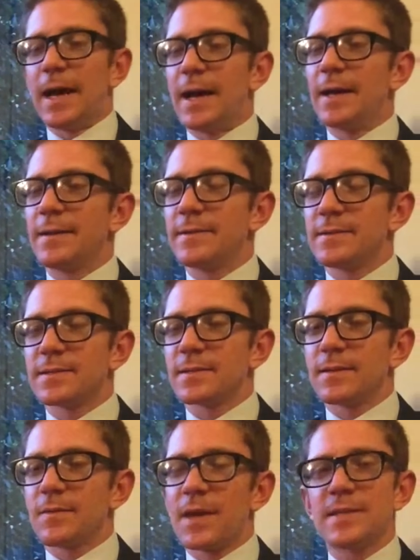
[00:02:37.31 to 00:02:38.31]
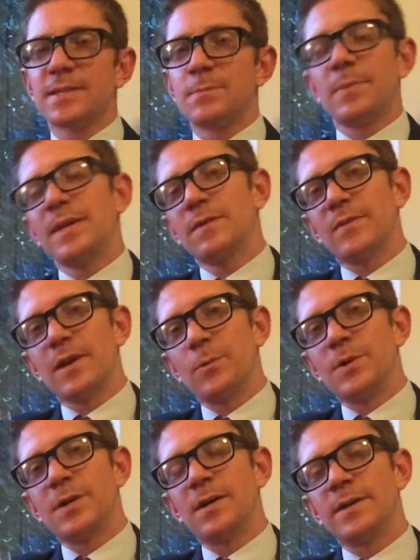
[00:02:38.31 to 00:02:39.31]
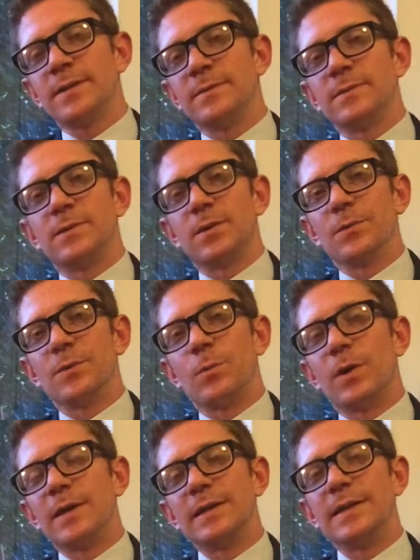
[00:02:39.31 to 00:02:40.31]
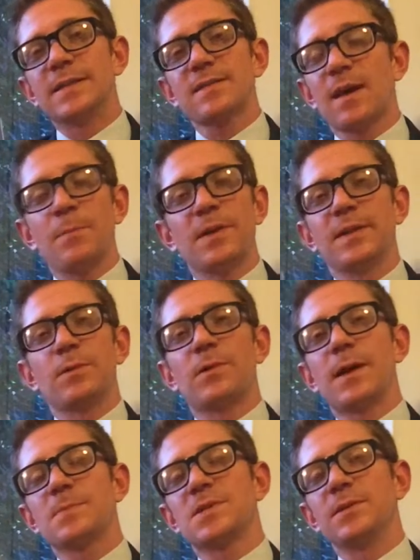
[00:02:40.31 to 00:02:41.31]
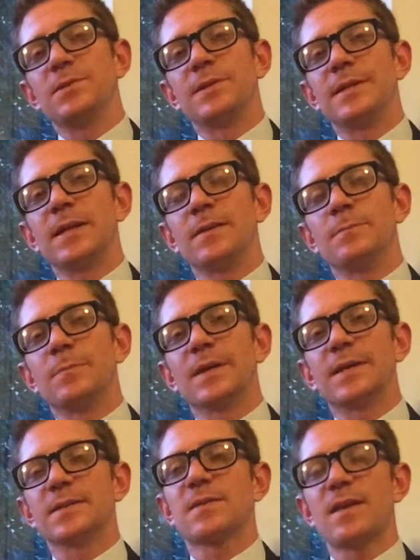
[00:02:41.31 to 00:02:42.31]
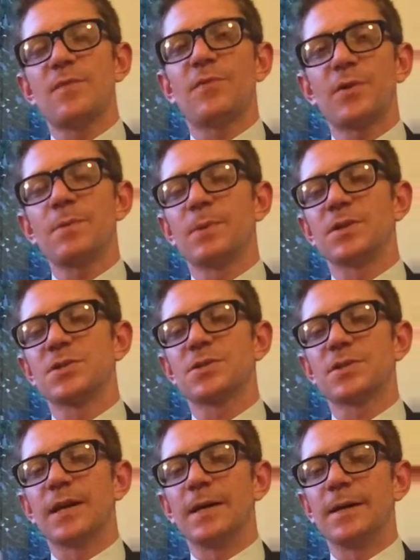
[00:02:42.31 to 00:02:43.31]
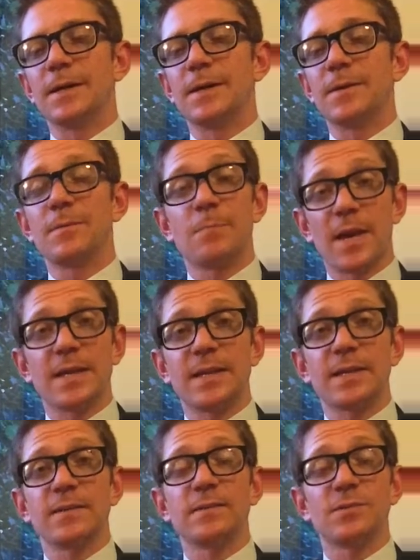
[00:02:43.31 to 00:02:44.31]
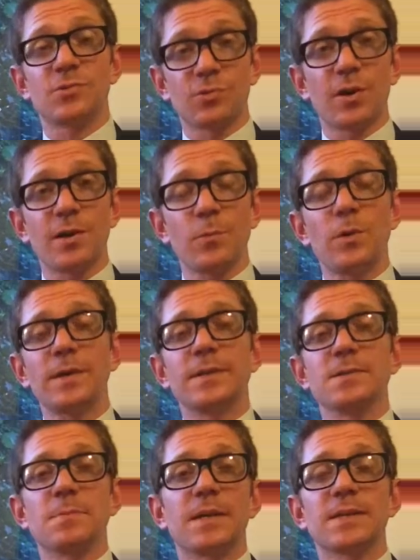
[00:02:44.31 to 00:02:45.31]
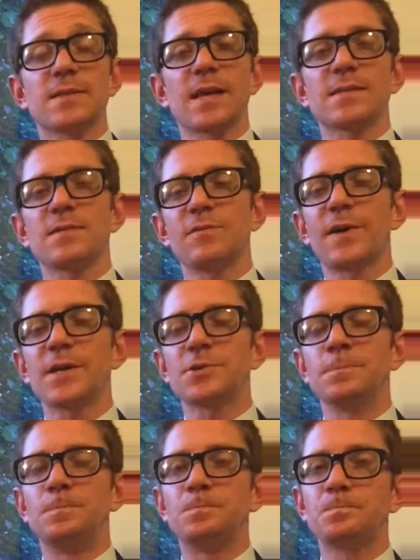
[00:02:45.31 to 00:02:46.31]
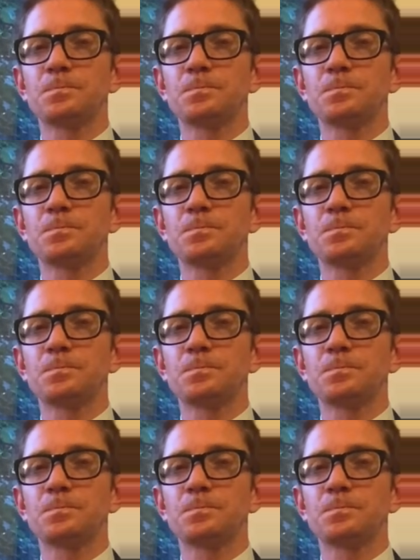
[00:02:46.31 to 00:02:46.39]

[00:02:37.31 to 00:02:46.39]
And that didn't mean that there were 9 on the wine list. That meant there were absolutely none, because they're very much making dry wines, because that's the fashion.